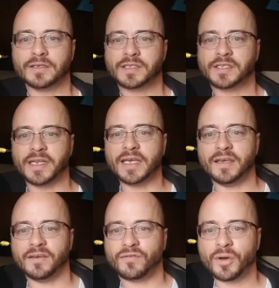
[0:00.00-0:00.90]

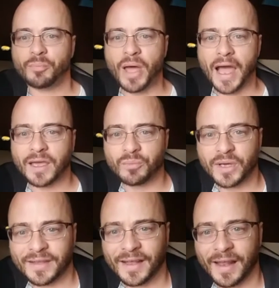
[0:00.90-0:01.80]
Steve, Pat can
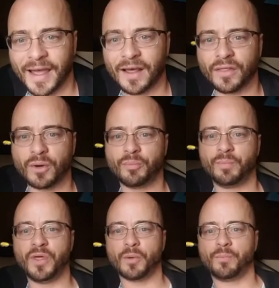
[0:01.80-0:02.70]
beat the Atlanta.
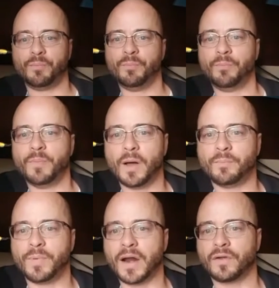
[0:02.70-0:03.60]
They're
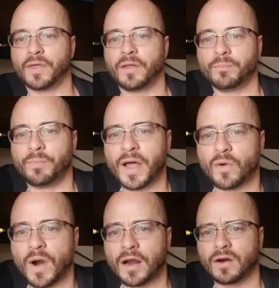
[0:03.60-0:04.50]

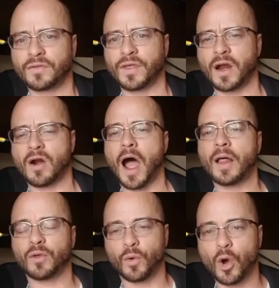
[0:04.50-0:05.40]
better record there
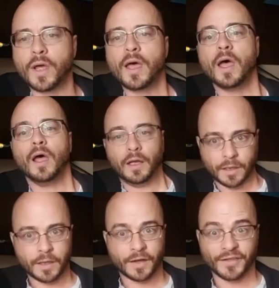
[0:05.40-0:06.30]
on the road.
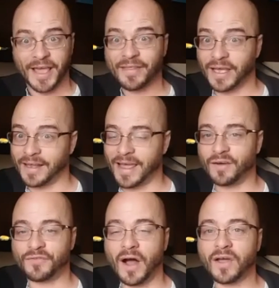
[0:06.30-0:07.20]
Yeah, the
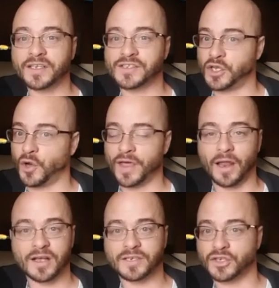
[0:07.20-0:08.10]
Atlanta Falcons, they
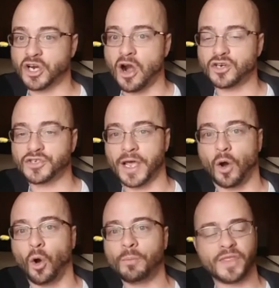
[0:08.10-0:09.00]
lost to the Chargers
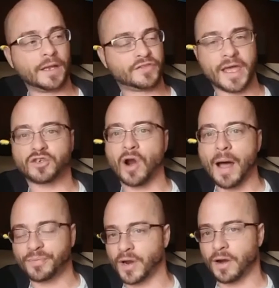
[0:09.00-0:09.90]
at home. They
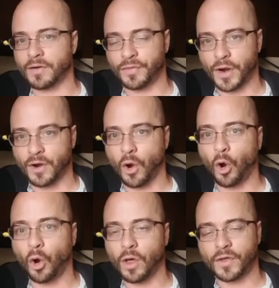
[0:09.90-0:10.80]
dropped their
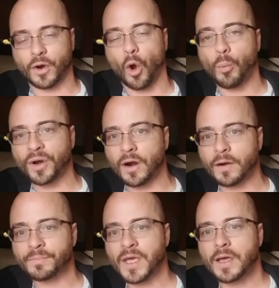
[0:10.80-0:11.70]

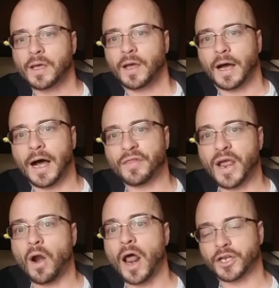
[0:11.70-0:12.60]
opener.
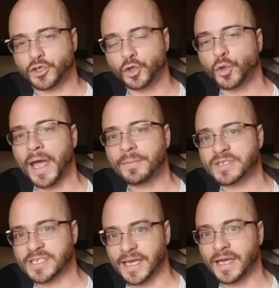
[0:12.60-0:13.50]
They are on a 2-game
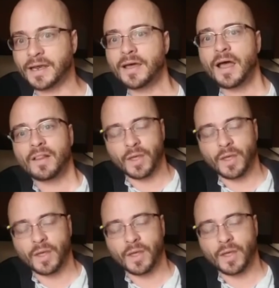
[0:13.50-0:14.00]
skid.